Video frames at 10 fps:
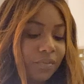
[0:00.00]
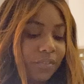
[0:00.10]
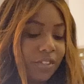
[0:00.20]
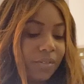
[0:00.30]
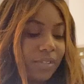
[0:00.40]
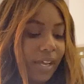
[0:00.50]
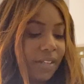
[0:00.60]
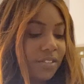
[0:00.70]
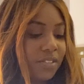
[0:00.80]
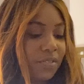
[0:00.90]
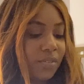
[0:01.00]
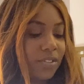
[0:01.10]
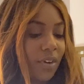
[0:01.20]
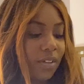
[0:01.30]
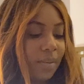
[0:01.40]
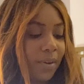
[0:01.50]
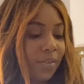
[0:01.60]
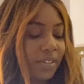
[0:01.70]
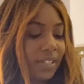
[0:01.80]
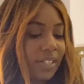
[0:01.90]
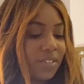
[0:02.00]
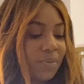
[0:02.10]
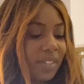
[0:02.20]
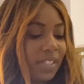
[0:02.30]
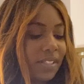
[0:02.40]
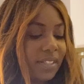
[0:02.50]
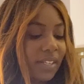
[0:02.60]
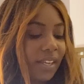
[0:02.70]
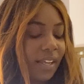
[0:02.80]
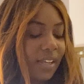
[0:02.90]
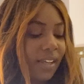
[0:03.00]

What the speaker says: two tens. It's all about release, releasing,